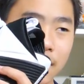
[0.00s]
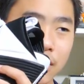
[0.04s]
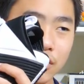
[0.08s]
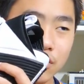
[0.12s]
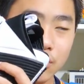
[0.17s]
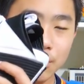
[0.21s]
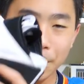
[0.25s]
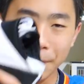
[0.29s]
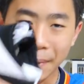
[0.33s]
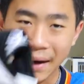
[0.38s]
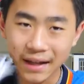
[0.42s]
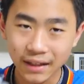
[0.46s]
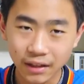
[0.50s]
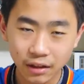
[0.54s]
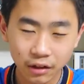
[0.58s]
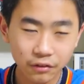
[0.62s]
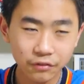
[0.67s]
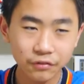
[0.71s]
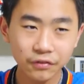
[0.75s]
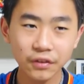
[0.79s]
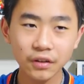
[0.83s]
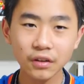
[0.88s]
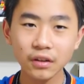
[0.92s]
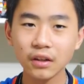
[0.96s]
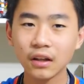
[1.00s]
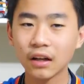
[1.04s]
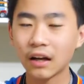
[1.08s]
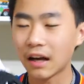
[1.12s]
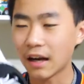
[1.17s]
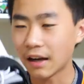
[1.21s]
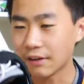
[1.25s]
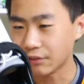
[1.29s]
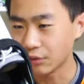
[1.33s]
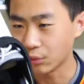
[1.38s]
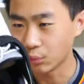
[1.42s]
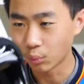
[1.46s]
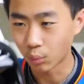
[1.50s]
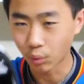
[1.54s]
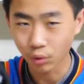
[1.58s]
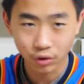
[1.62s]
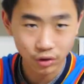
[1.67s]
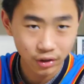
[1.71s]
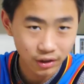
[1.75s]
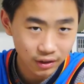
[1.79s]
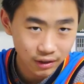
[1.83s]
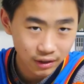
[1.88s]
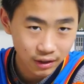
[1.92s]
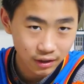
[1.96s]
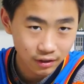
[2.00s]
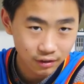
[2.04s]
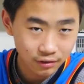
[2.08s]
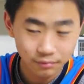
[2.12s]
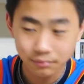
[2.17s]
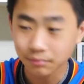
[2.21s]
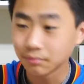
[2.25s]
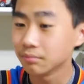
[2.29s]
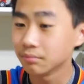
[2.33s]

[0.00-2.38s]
You might not feel it, I haven't worn it yet.